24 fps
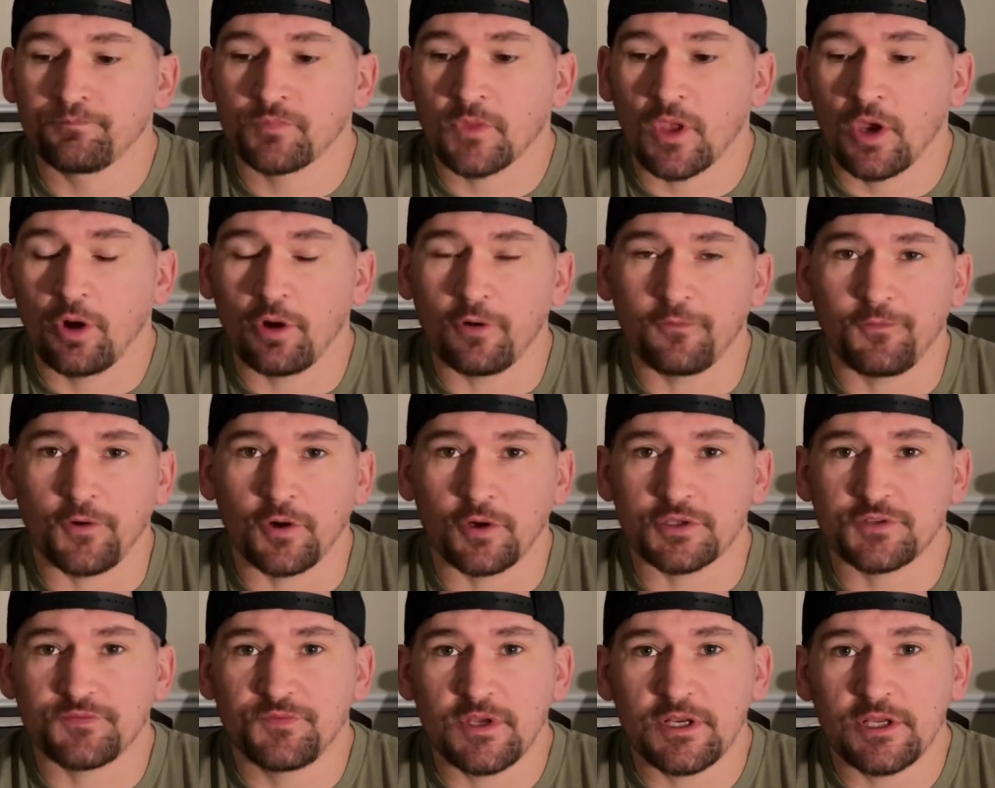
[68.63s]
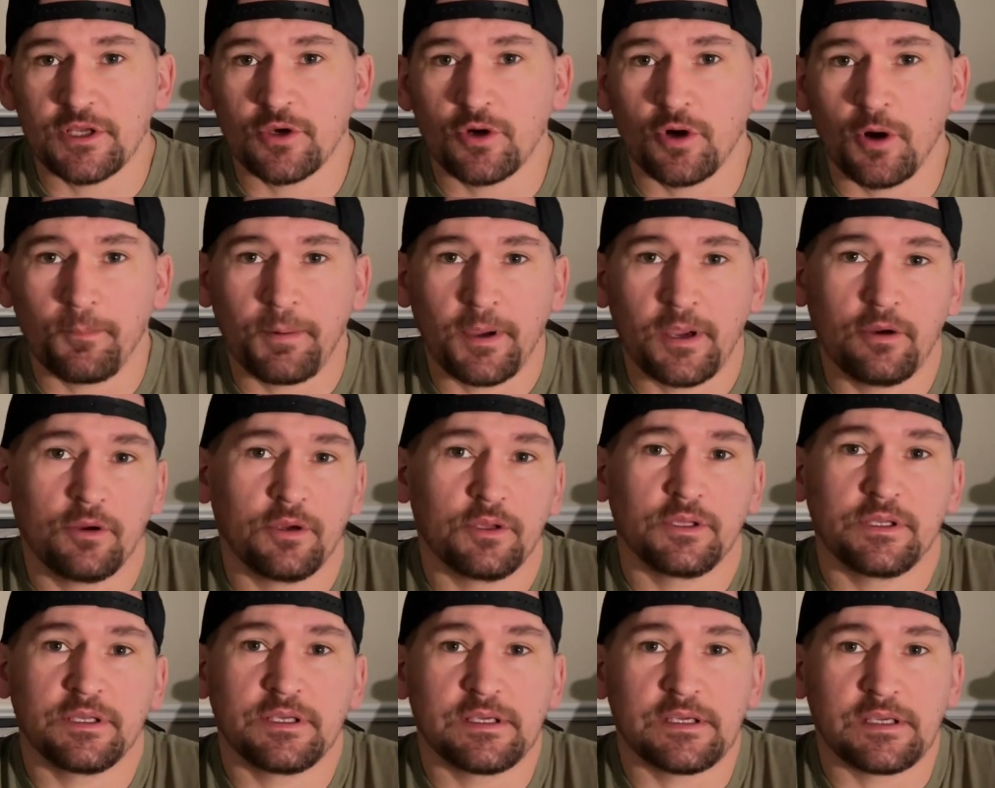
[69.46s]
her first video
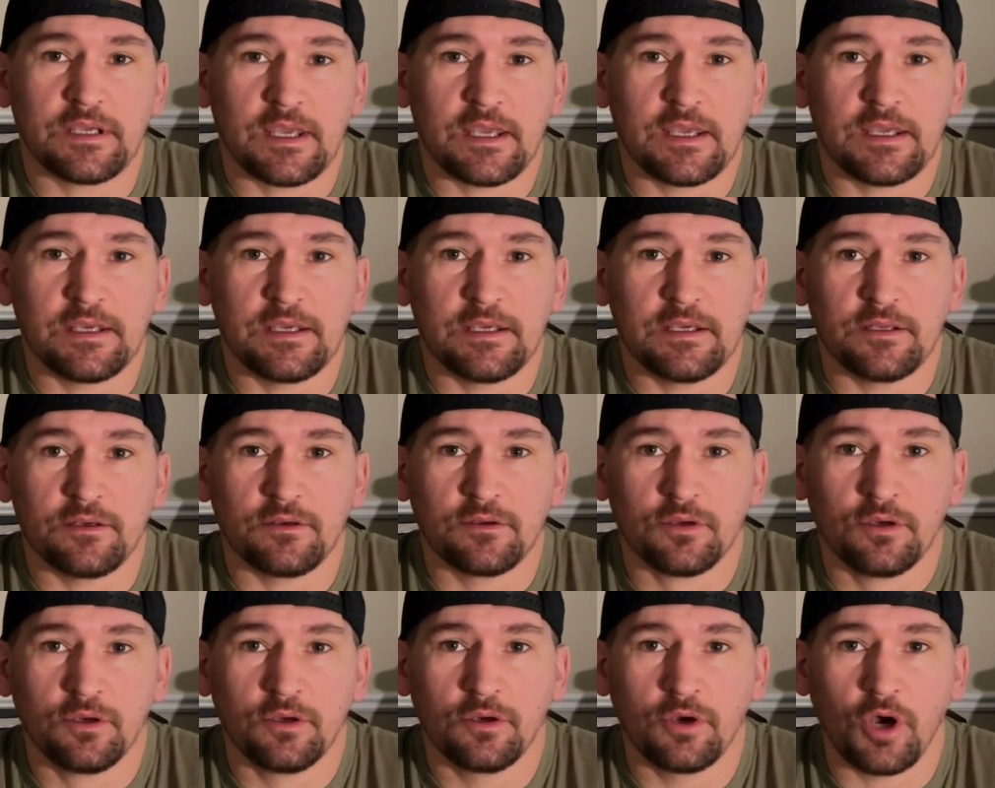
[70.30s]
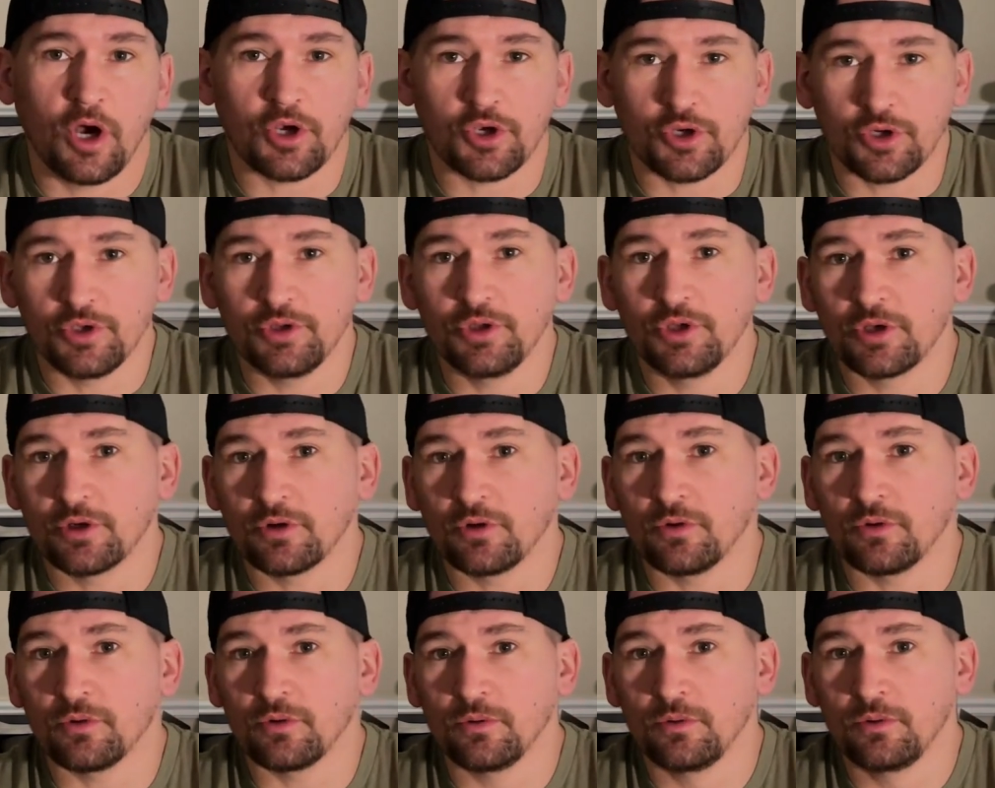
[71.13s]
apparently in a good
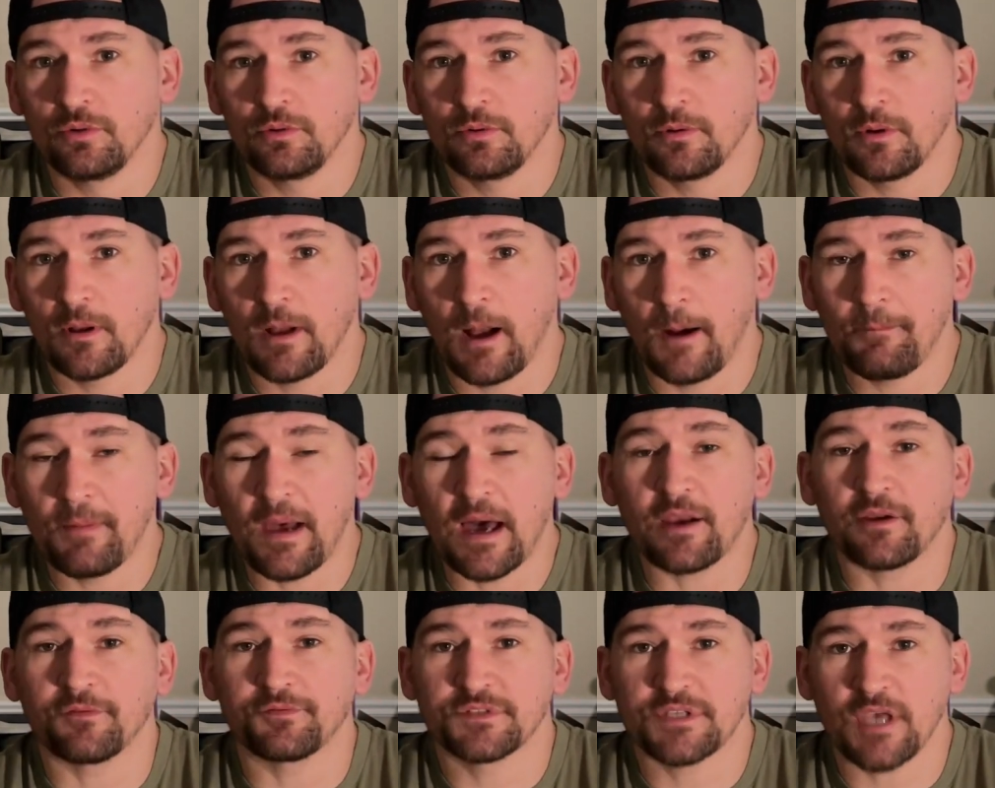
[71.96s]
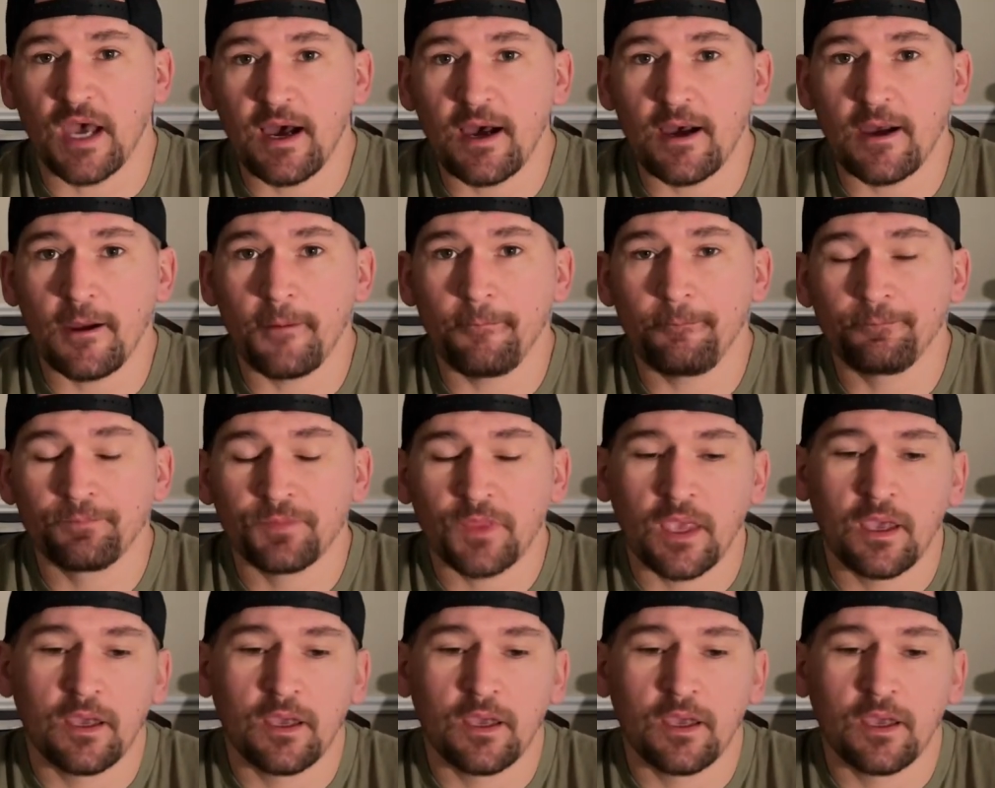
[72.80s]
little amount of time